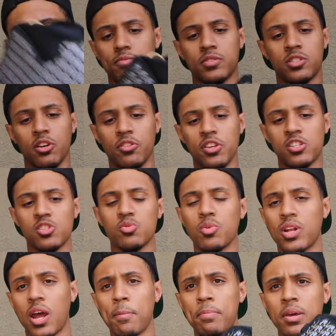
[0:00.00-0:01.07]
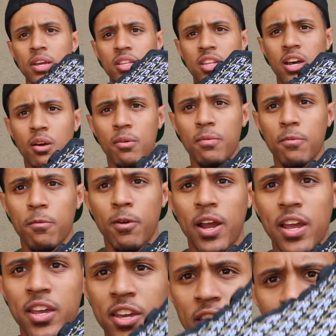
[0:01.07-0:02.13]
So this is what I picked up
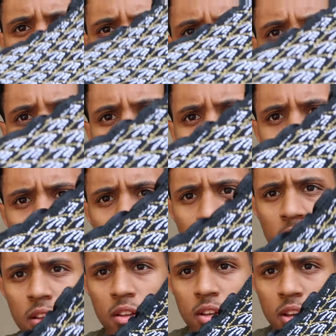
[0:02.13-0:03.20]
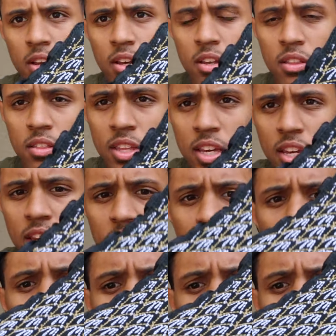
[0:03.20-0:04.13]
right here. The